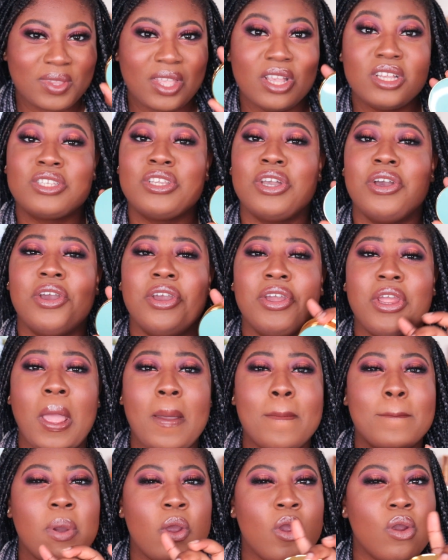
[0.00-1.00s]
so
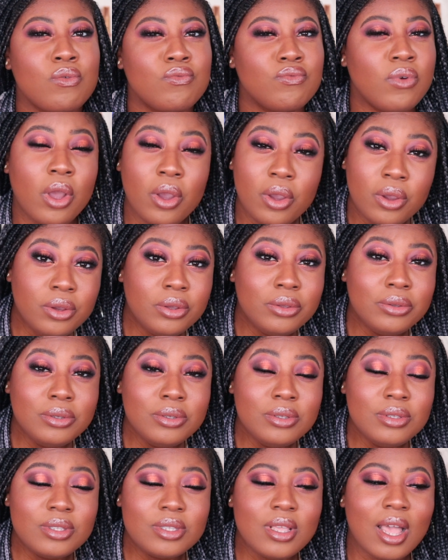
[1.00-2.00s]

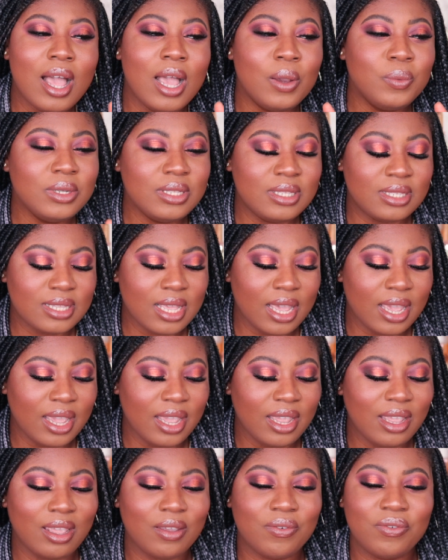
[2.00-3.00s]
pros, I would
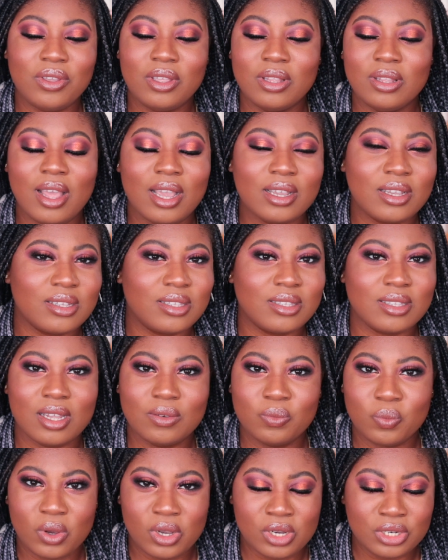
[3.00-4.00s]
say if you like a
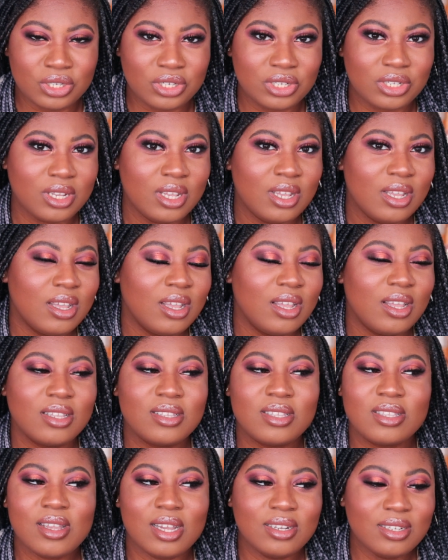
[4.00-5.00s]
sun-washed
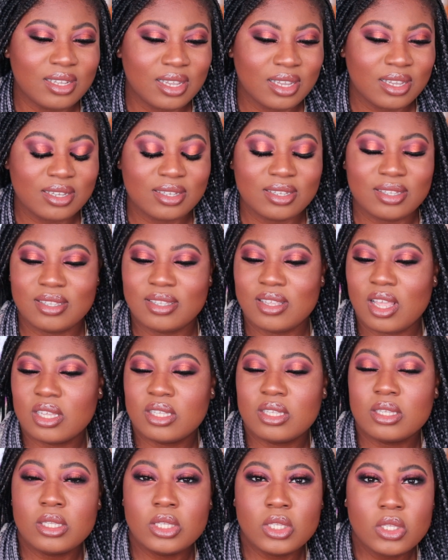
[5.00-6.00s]
Sun-Kiss
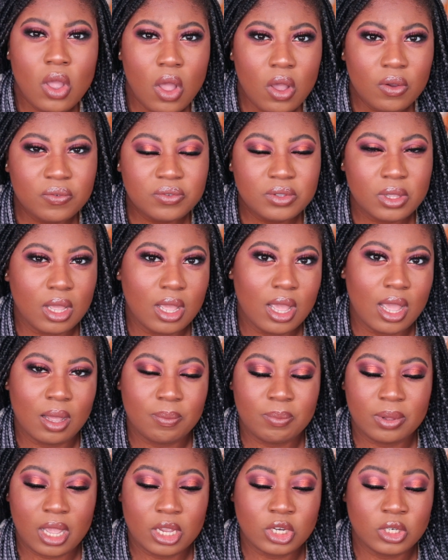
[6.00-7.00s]
soft
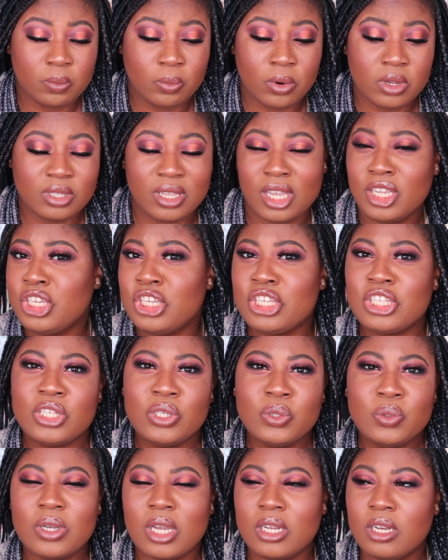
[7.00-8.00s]
application of bronzer, and you
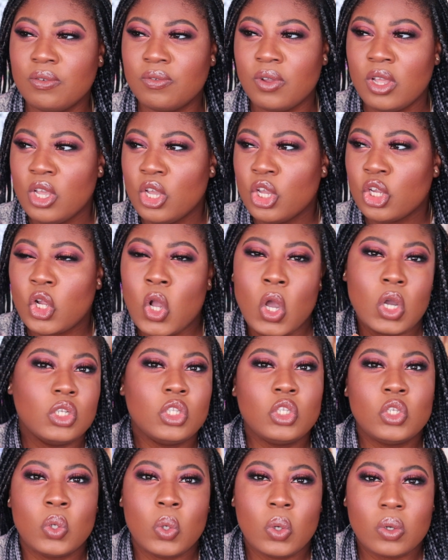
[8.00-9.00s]
still kind of
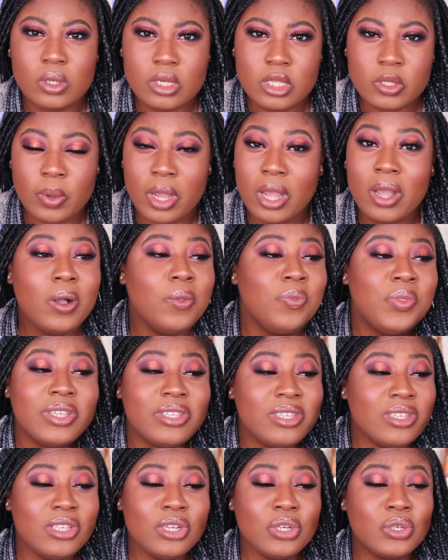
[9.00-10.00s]
contour as well. This
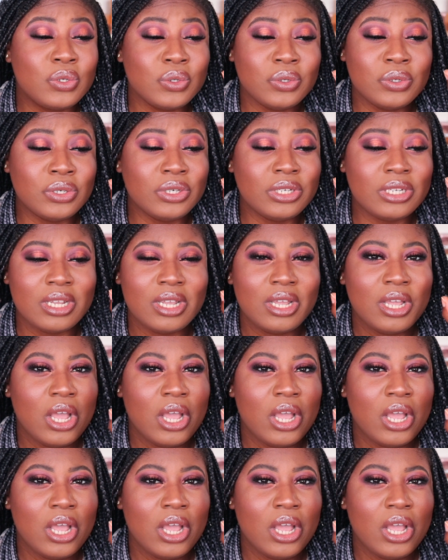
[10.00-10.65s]
is a good